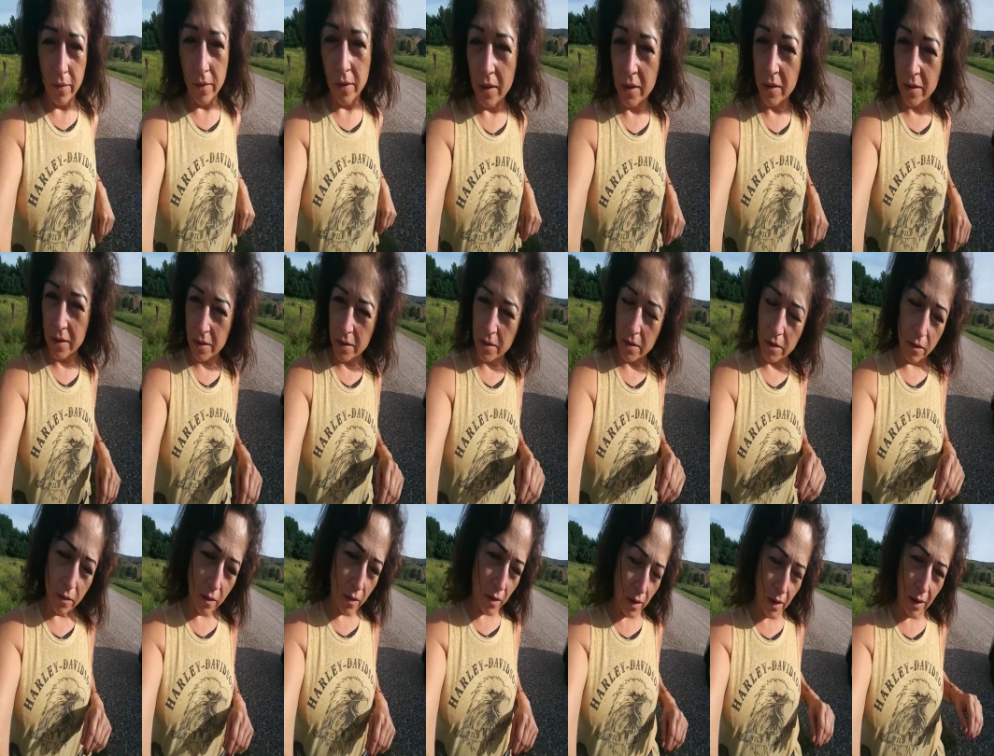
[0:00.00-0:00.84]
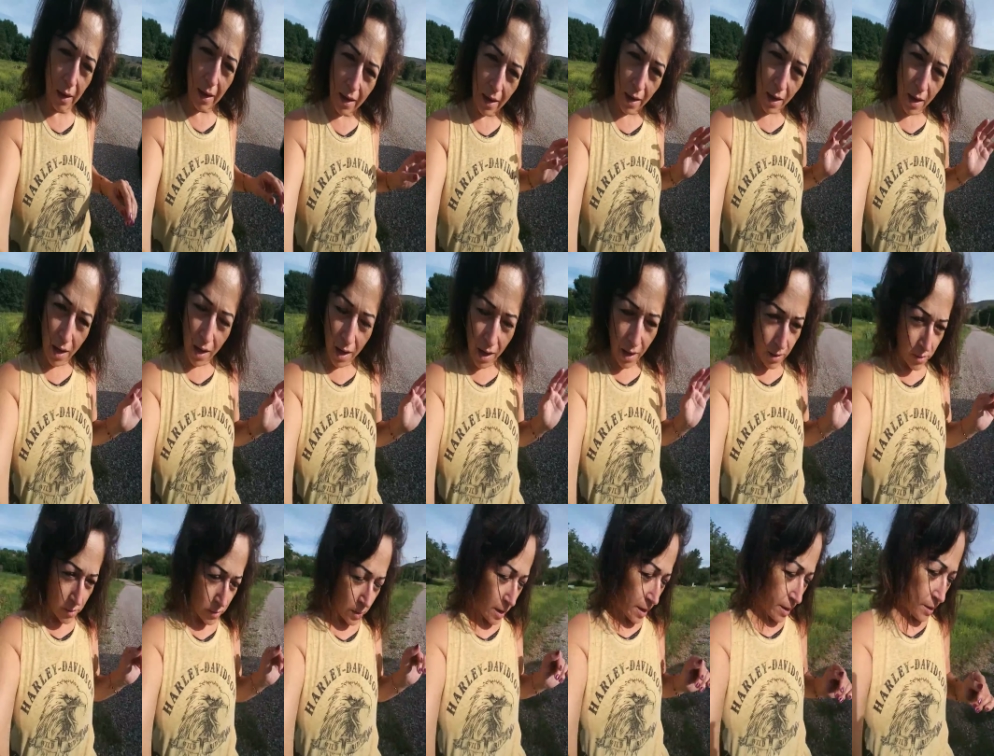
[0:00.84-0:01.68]
Is it still in a lot of hot
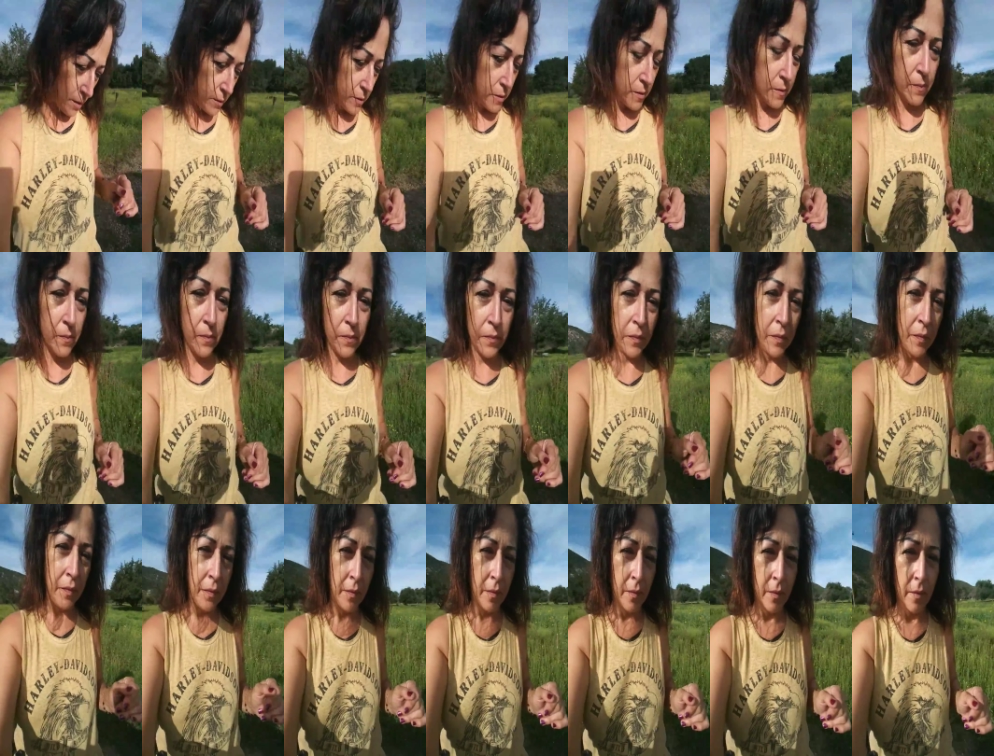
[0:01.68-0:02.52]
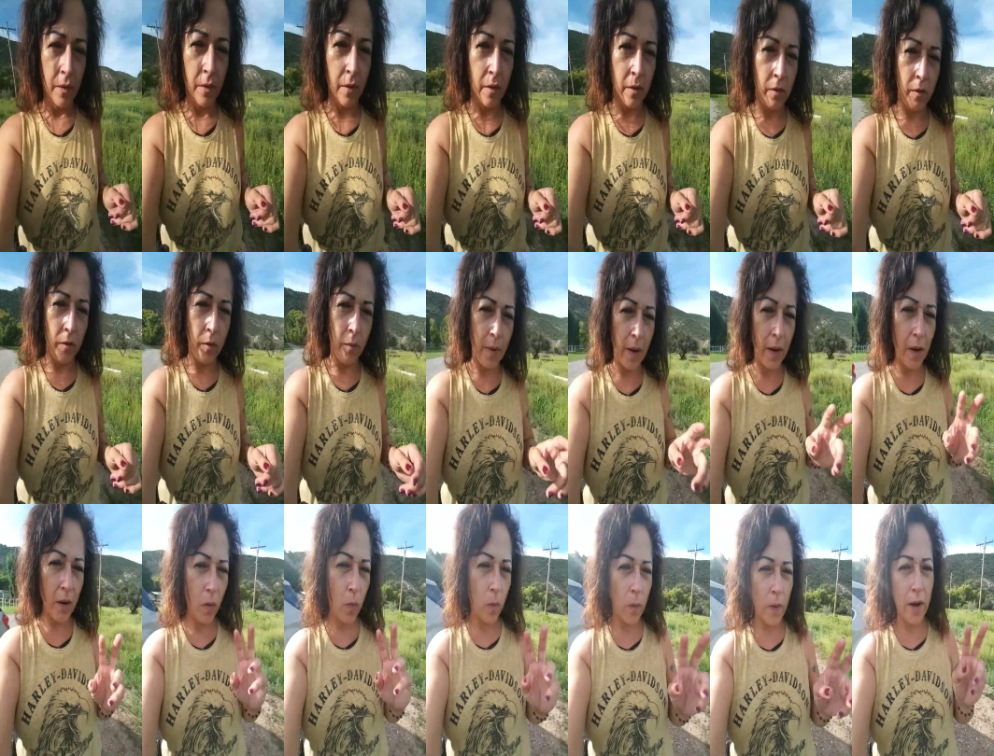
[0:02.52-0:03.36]
trials? No
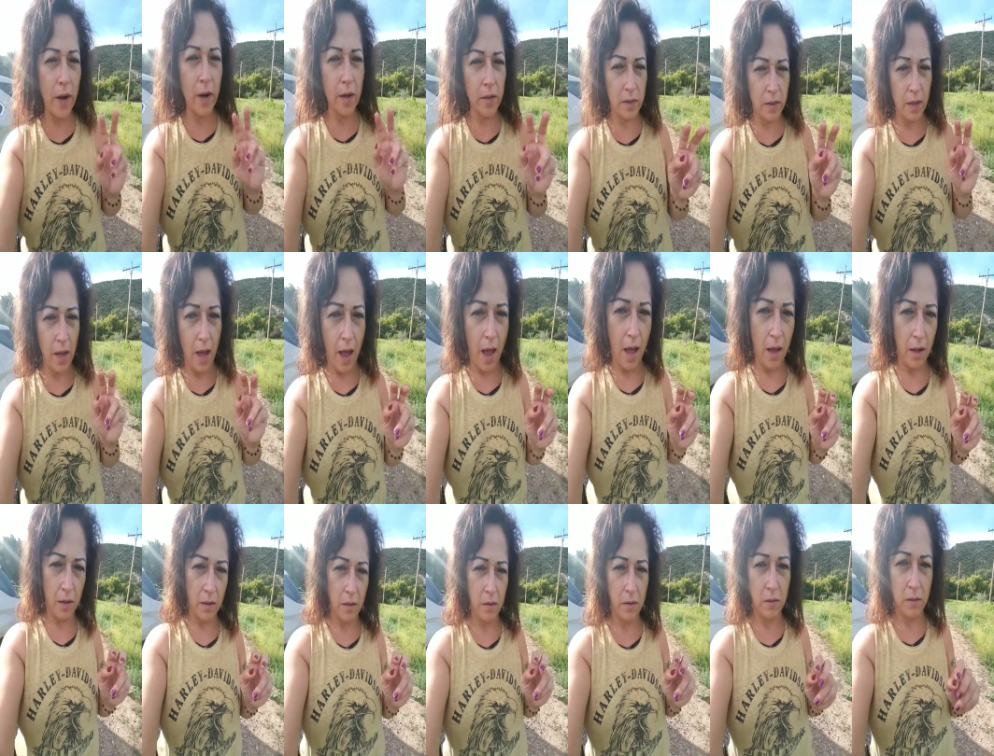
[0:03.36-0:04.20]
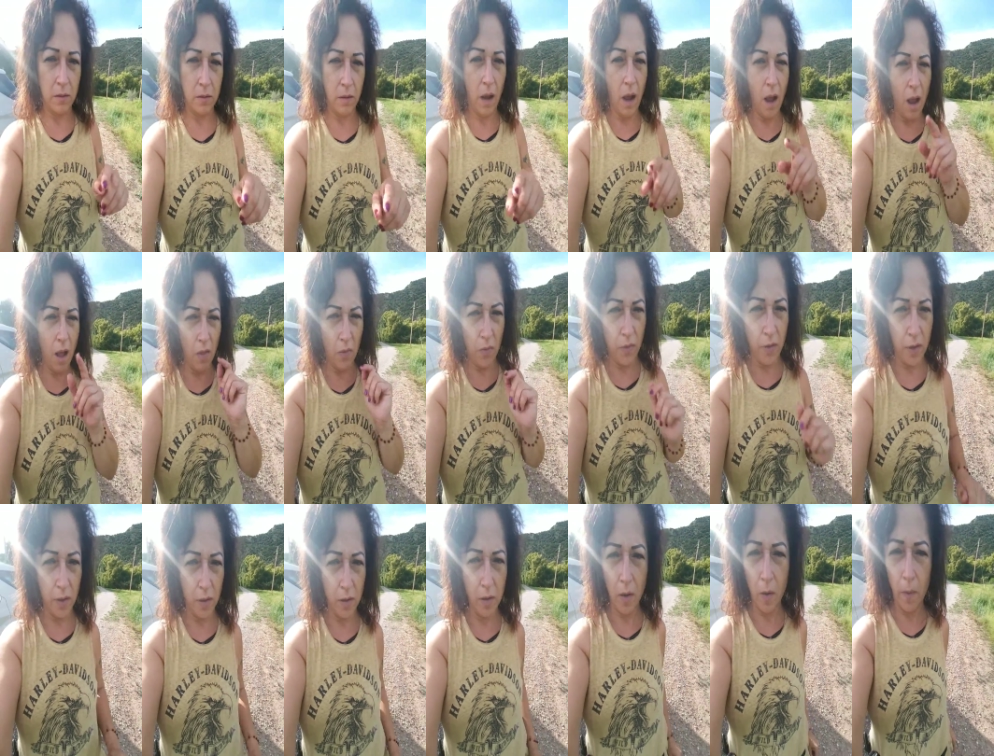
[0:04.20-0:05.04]
matter where it's at, I don't
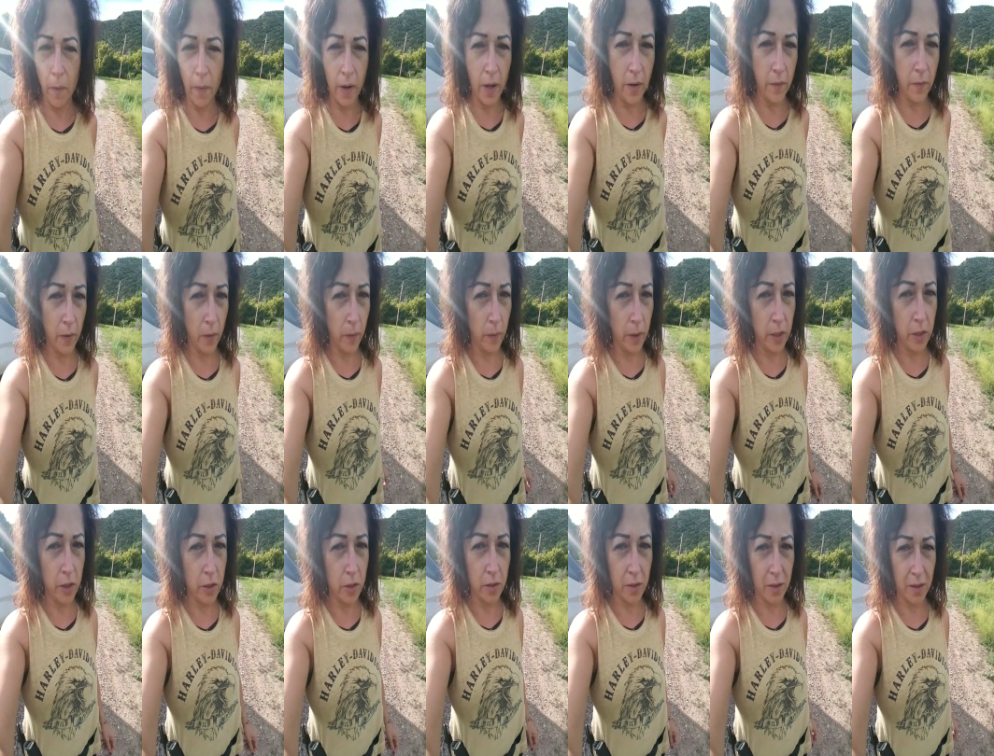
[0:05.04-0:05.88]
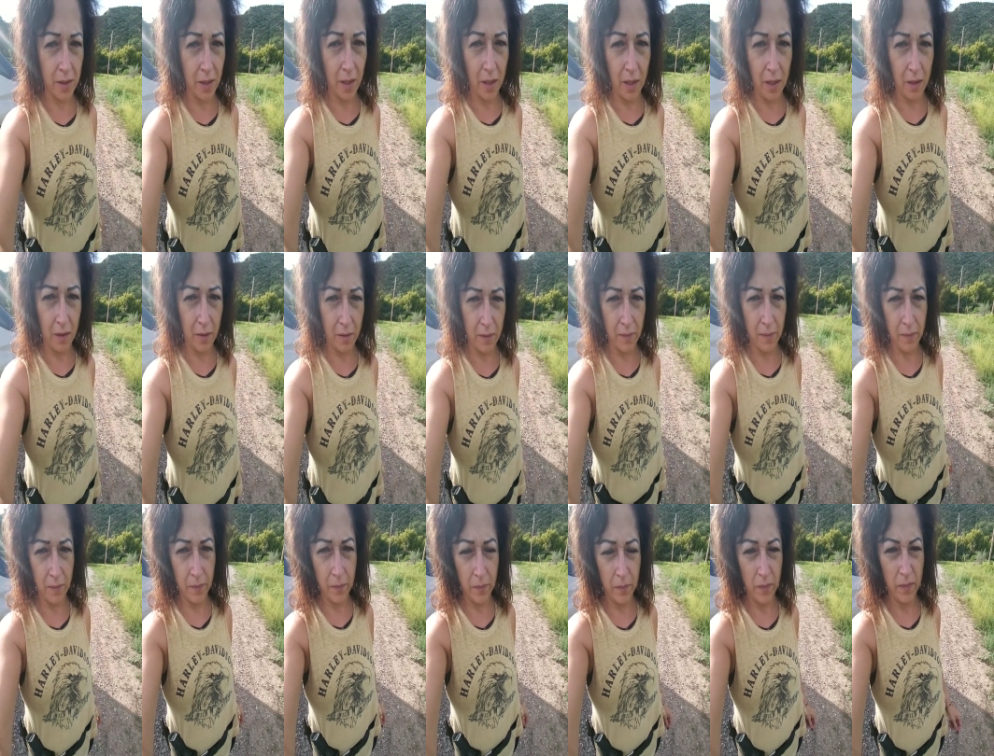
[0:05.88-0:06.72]
think no one ever reaches a 10.
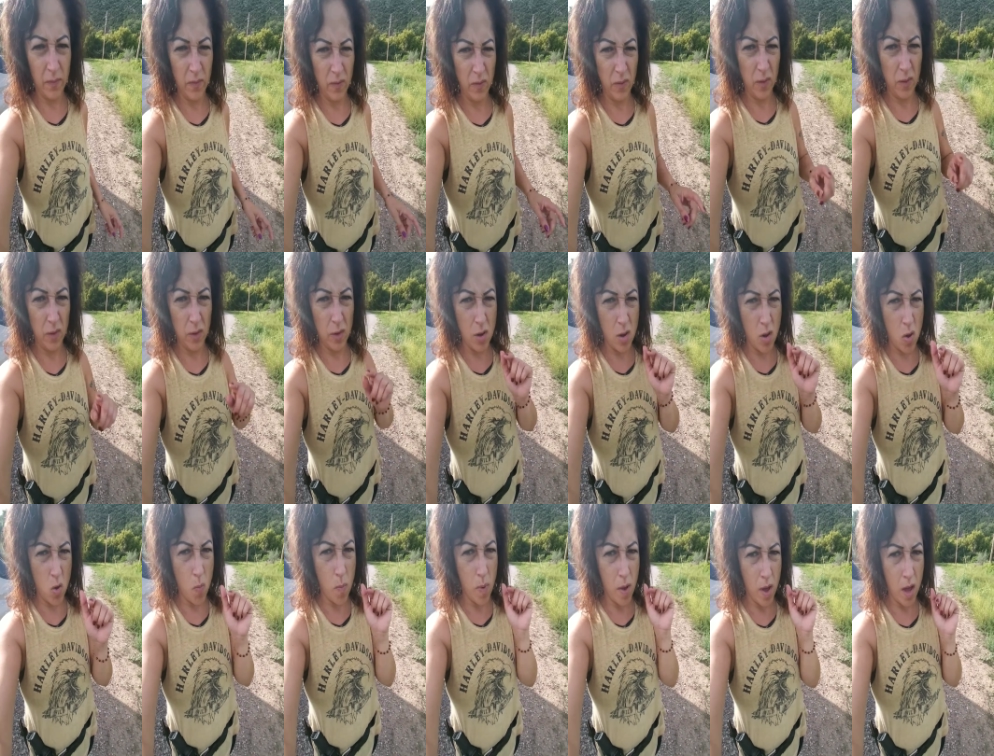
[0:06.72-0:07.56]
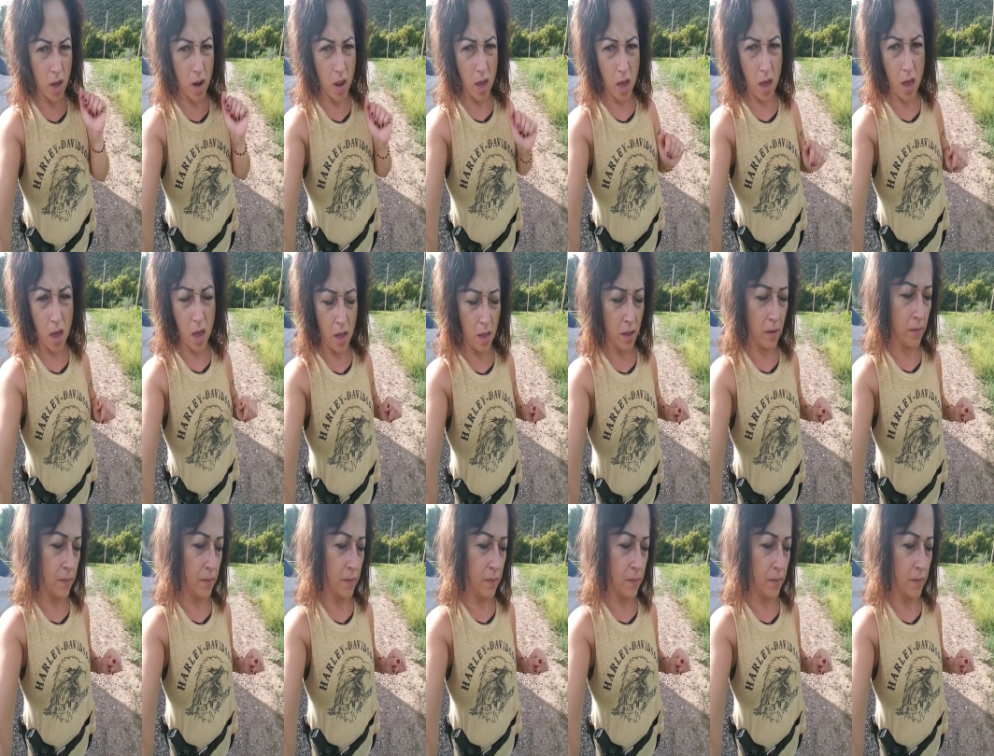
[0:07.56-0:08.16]
Nobody.